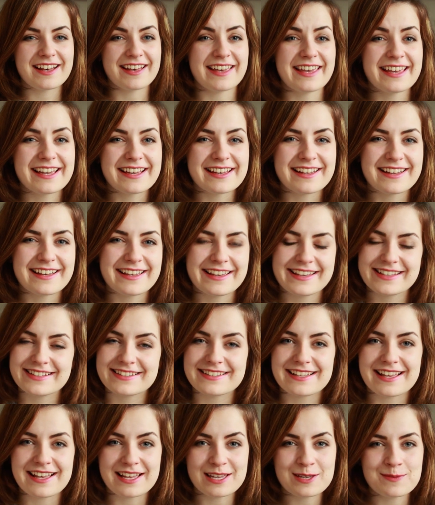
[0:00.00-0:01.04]
Hi guys,
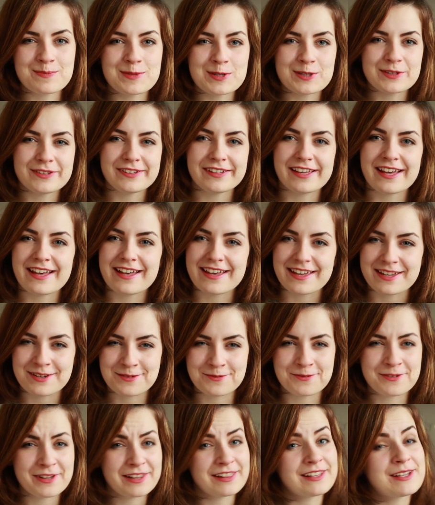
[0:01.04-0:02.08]
I'm Iulia
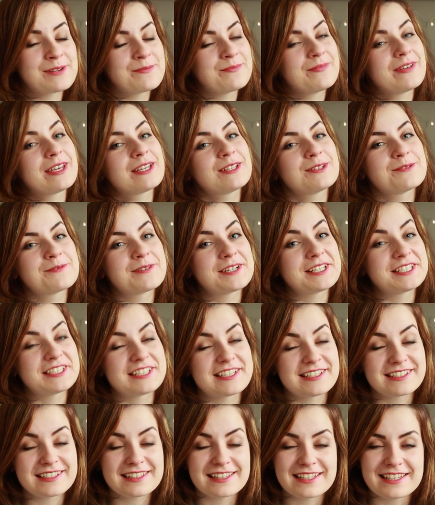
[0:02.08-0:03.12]
and welcome back to my
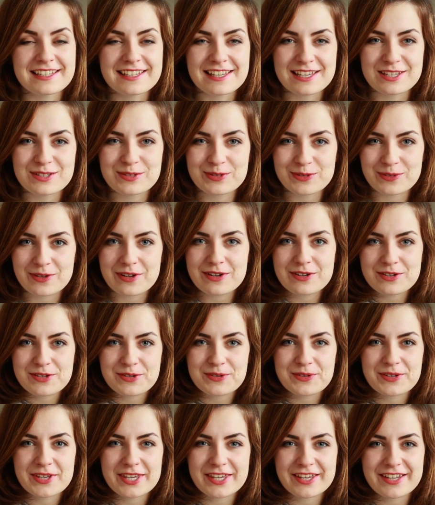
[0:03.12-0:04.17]
channel in case you are
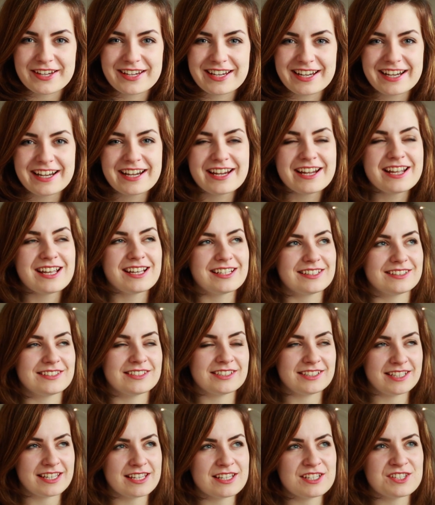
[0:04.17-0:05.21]
new here.
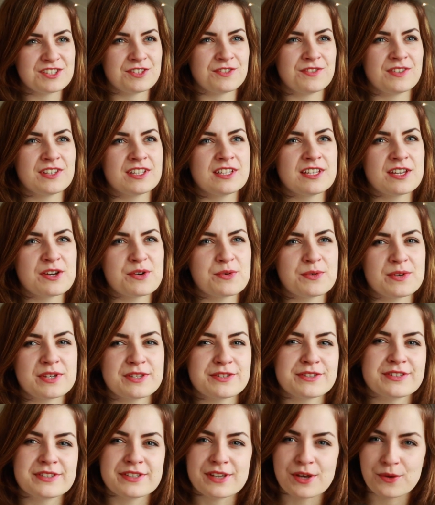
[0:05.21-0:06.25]
Today's video
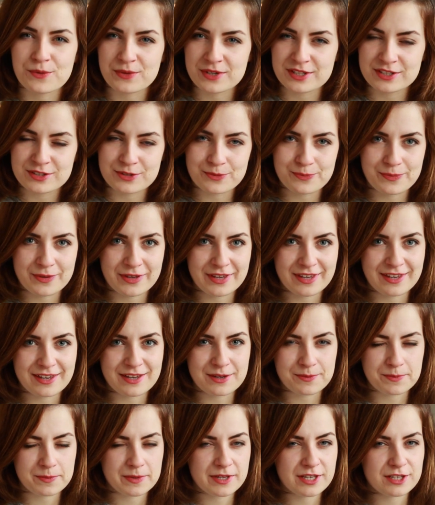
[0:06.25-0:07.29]
is going to be
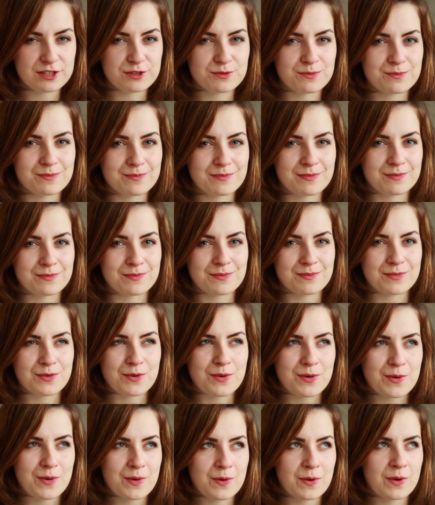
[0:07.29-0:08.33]
a bit
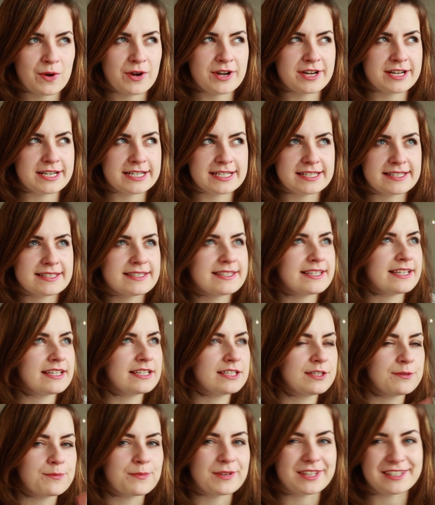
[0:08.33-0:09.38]
more
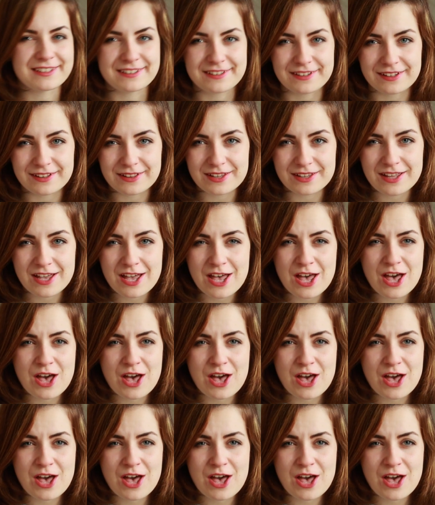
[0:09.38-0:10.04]
sentimental.